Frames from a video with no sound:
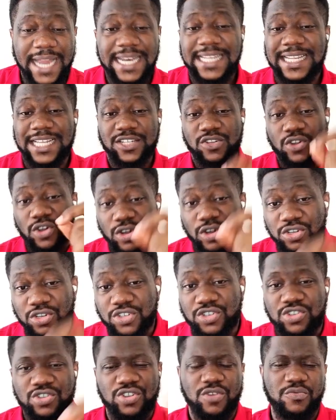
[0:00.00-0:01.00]
And it has
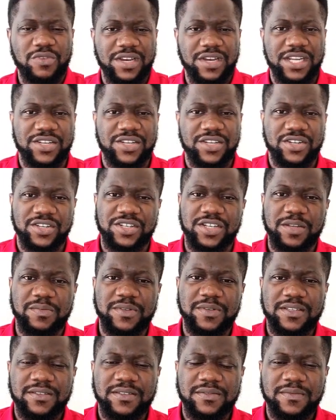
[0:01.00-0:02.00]
cost you your
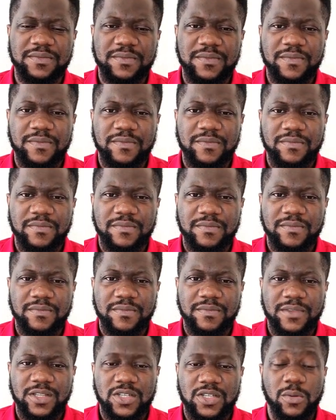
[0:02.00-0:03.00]
relationships.
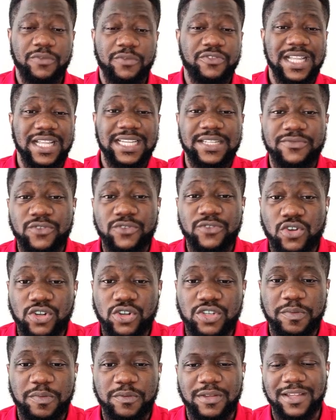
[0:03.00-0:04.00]
Some of it has even
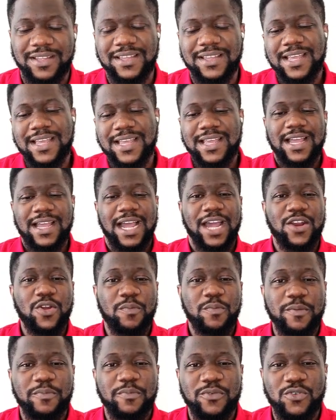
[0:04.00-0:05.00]
cost people.
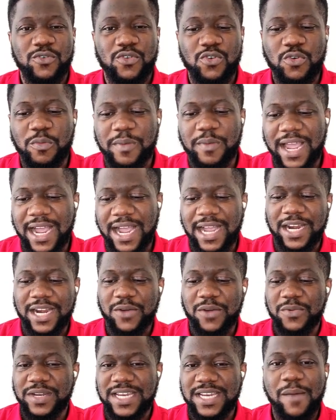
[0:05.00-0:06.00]
I know people who will be
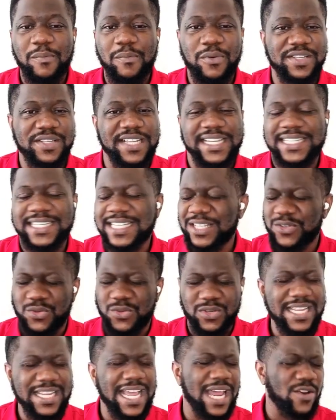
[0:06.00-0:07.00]
angry with their boss and say,
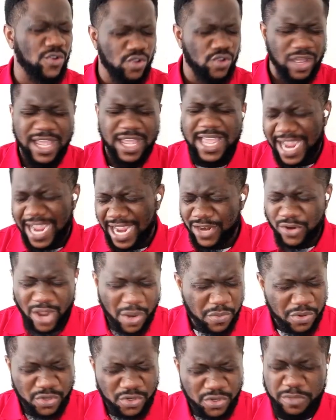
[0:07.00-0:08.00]
Today, I know I
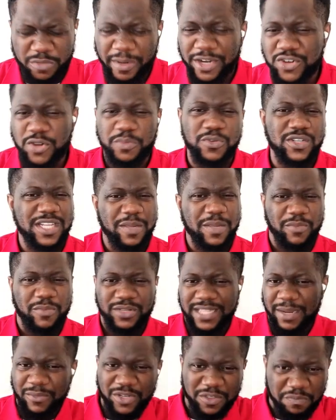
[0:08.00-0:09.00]
know I will lose my job today,
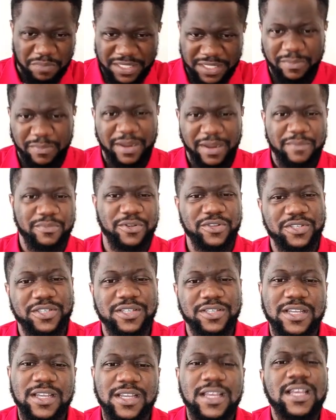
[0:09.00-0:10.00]
but I must beat my
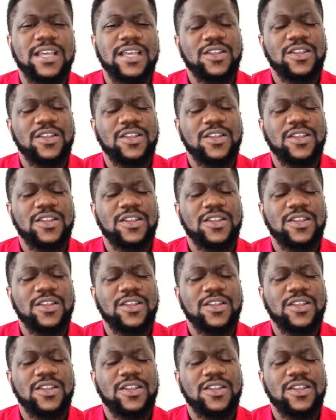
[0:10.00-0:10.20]
boss.